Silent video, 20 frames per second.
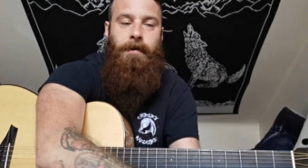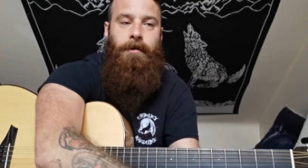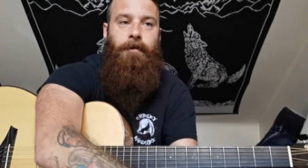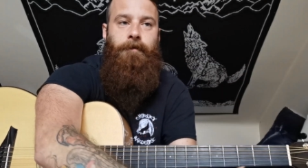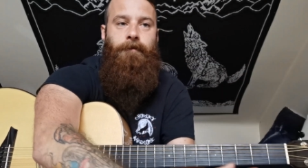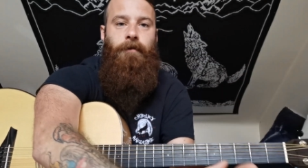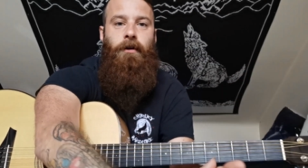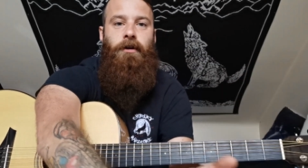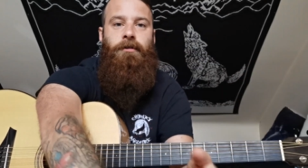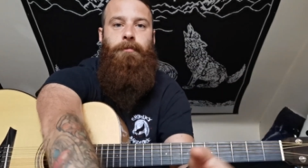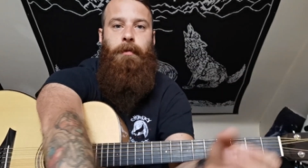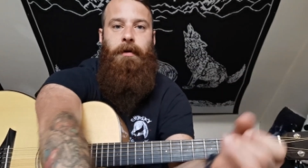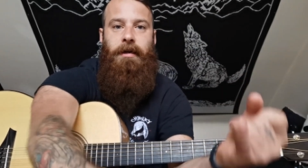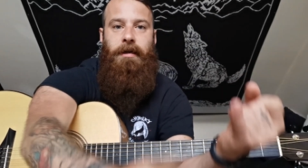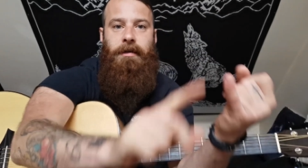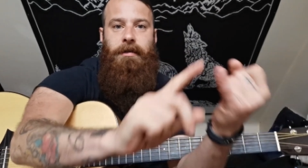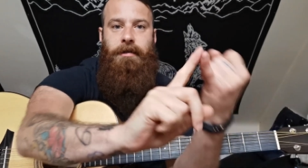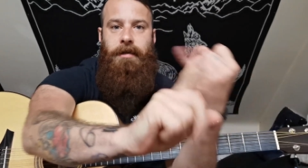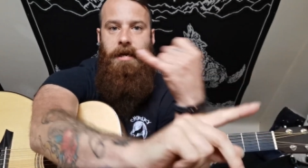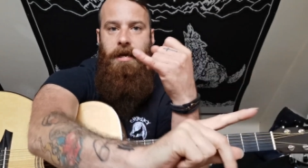The first
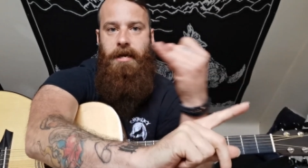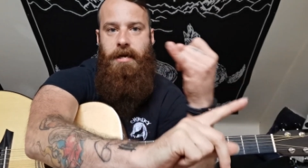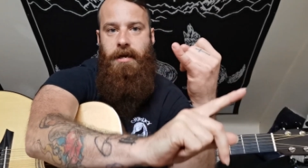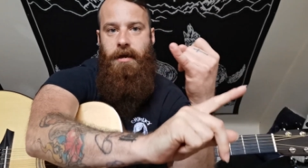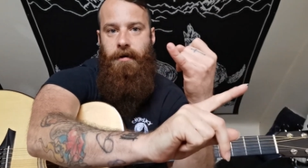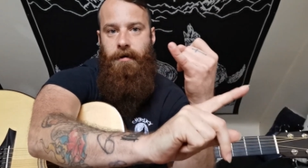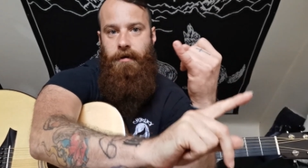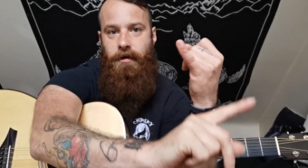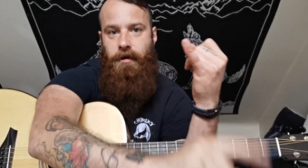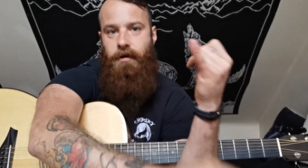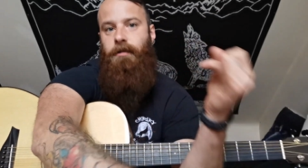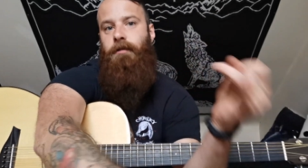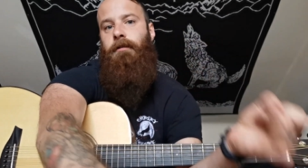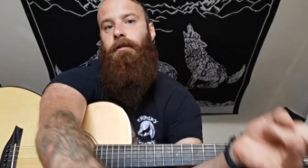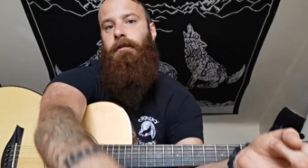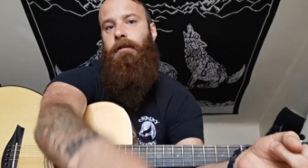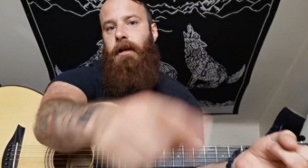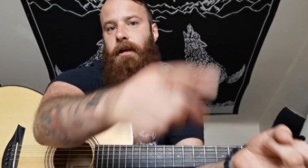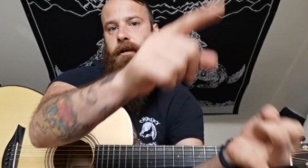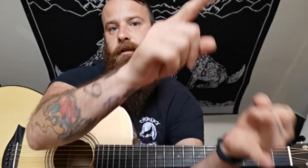being D,
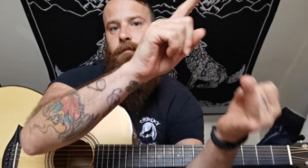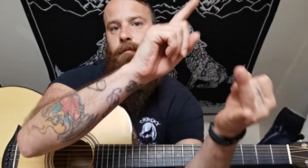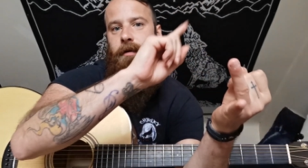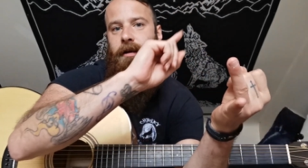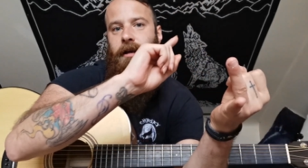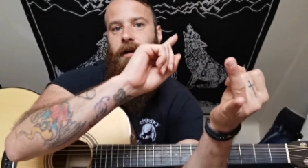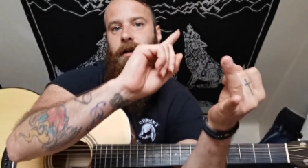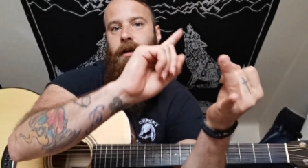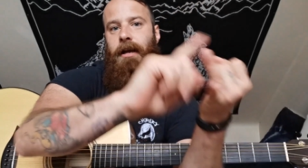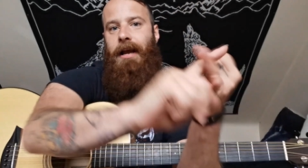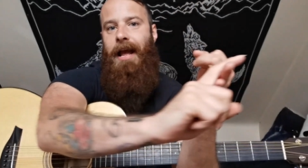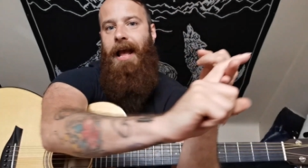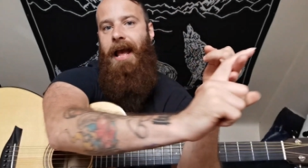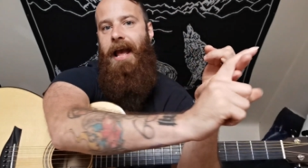the second being